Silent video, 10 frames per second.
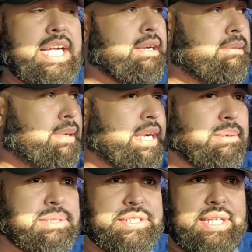
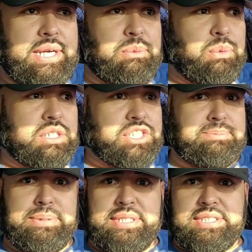Everybody was like
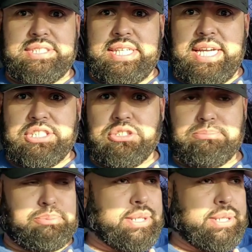worshiping the statue,